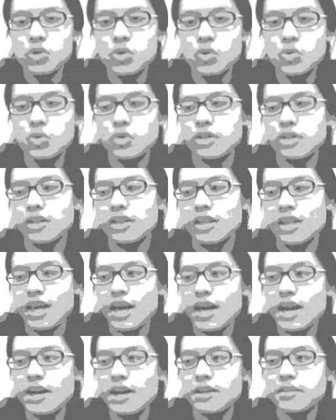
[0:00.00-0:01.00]
So once
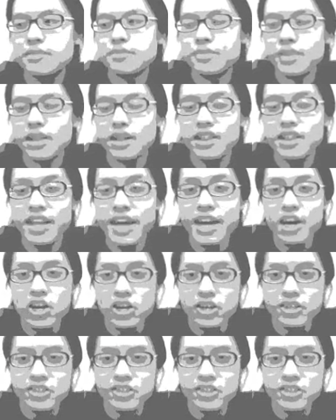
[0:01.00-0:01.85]
you get